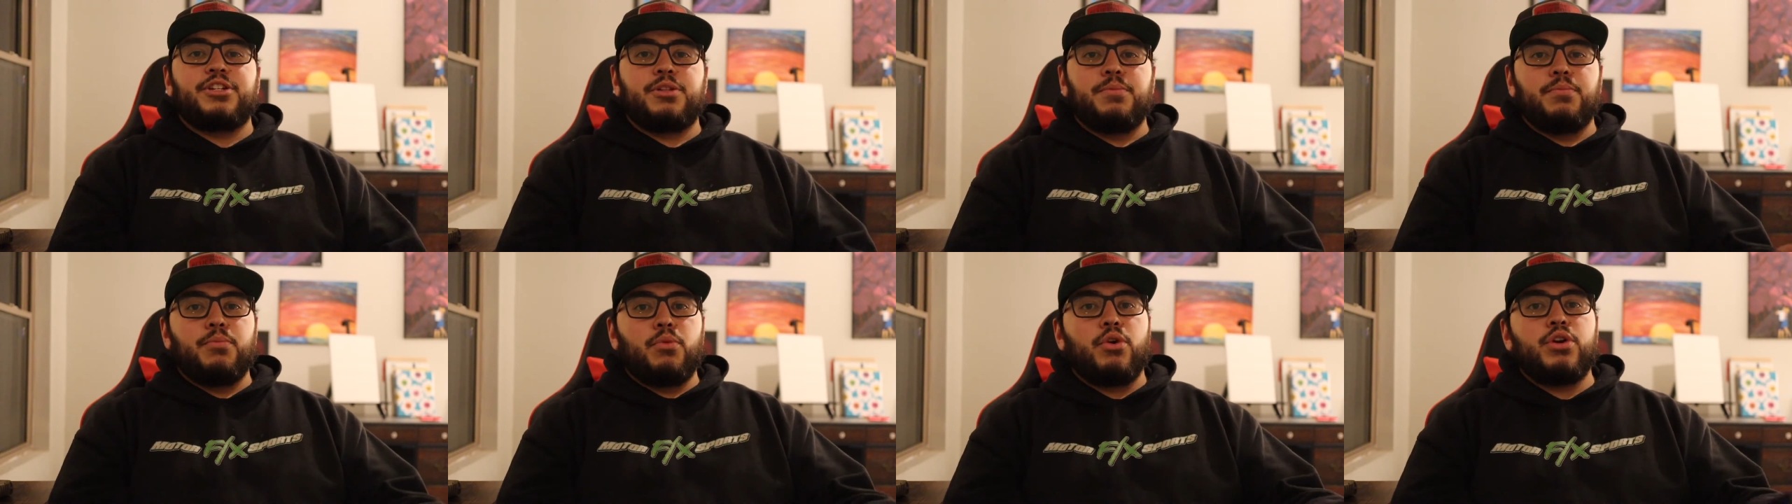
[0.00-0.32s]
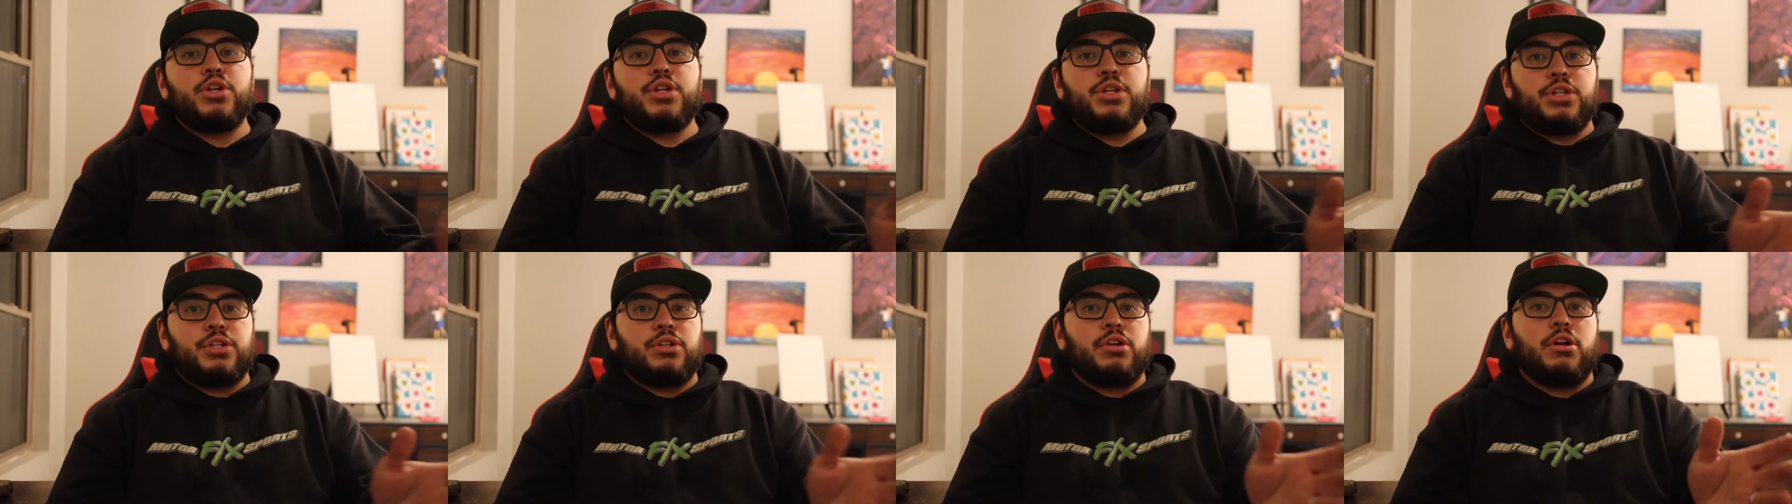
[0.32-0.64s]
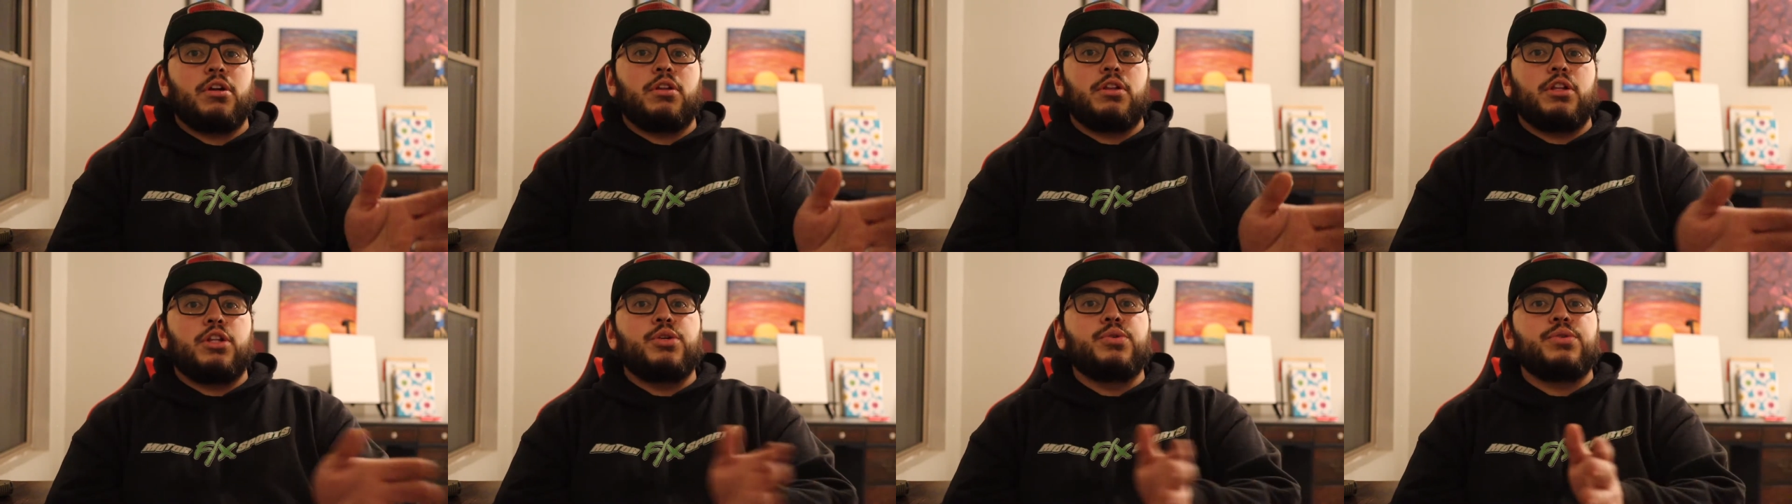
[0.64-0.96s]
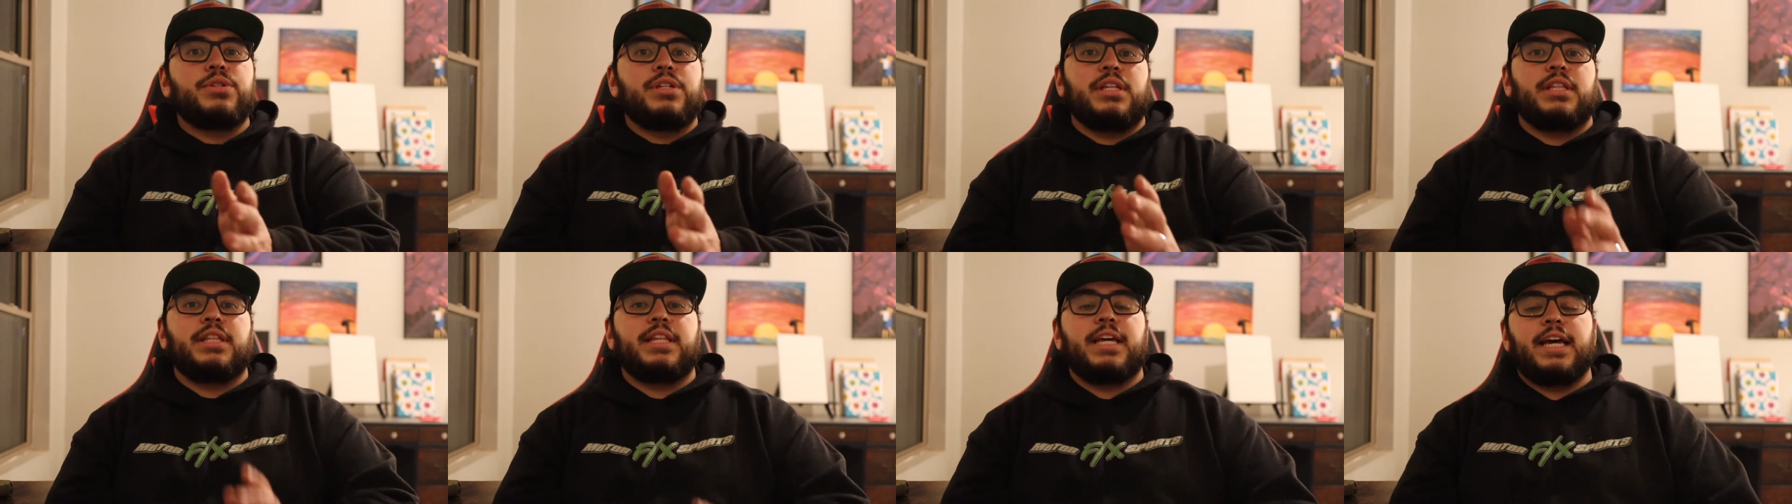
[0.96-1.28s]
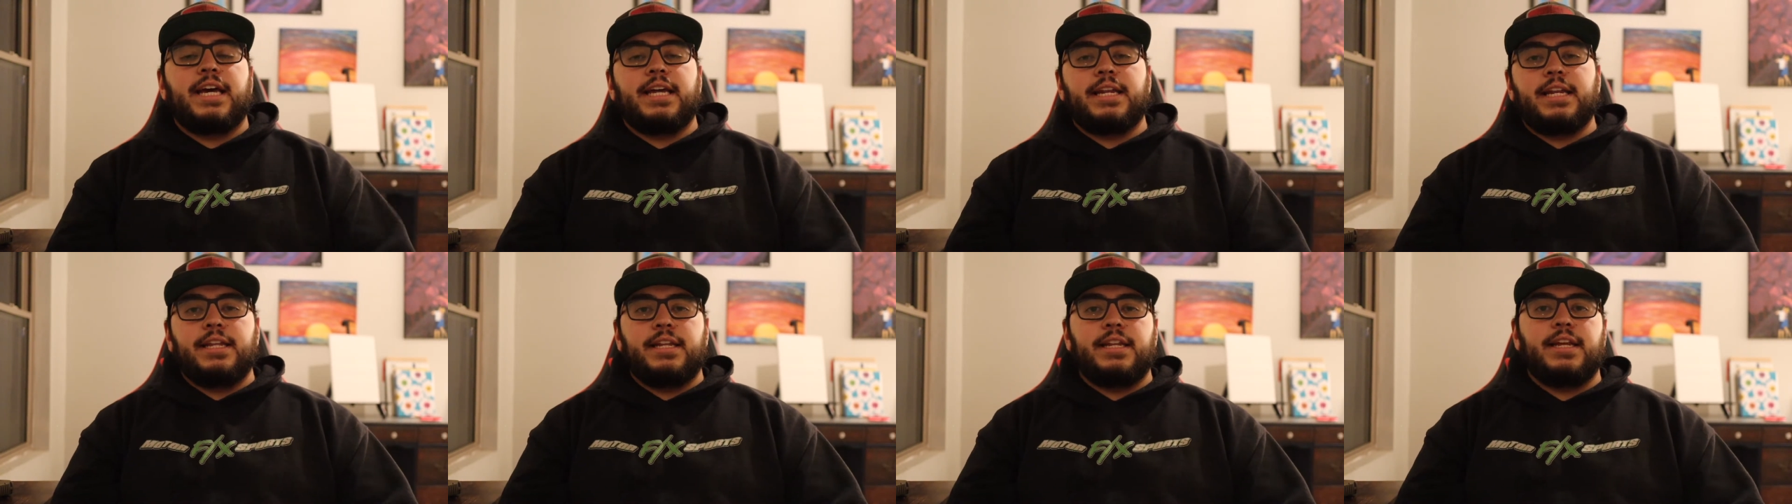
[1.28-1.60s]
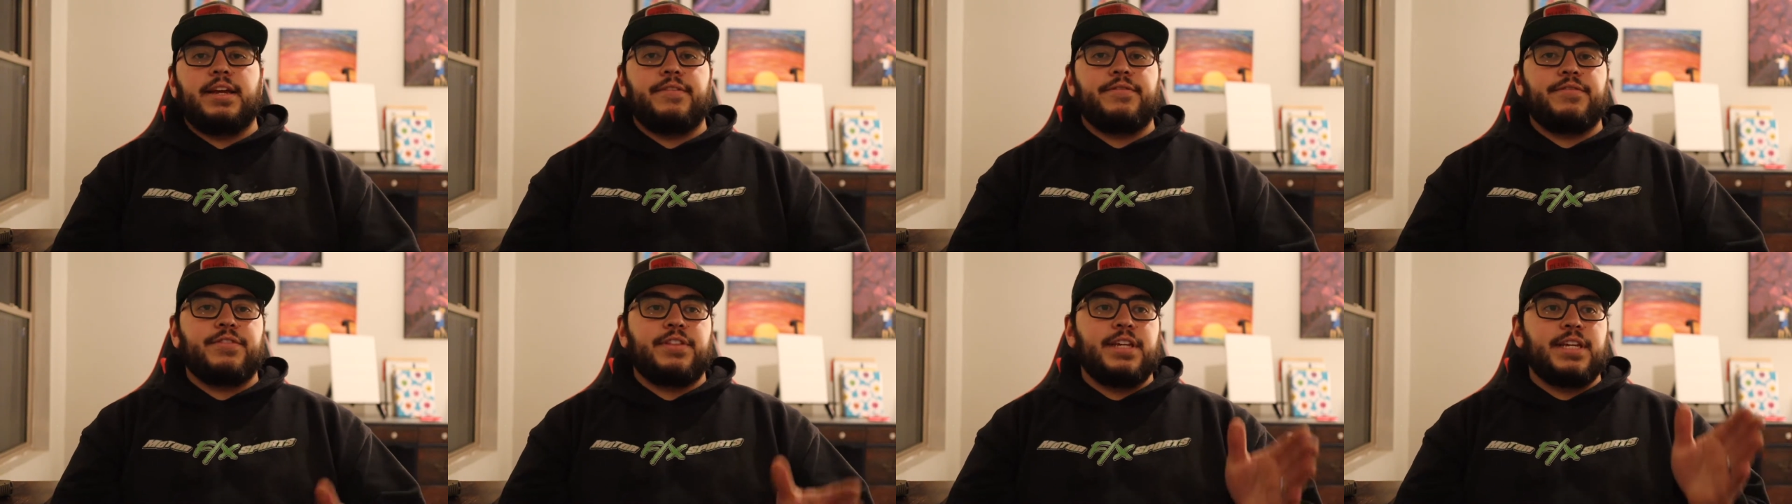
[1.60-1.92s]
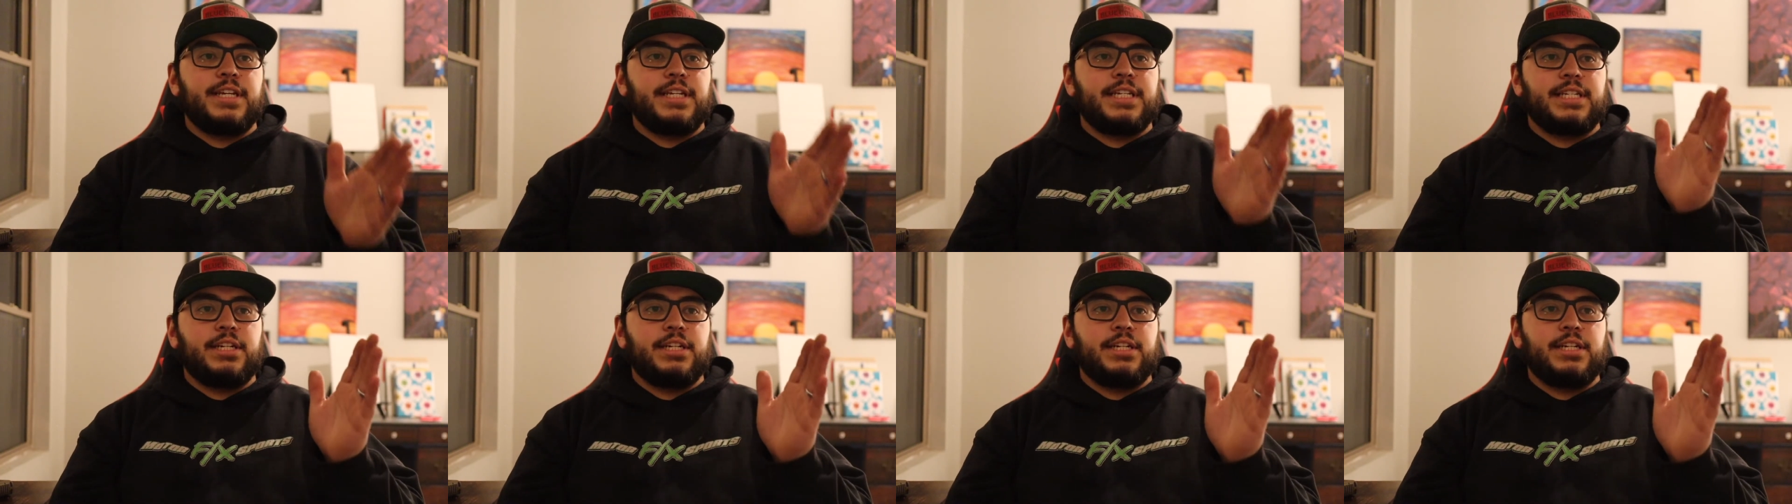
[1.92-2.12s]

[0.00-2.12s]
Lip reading: the more you start losing that, and everything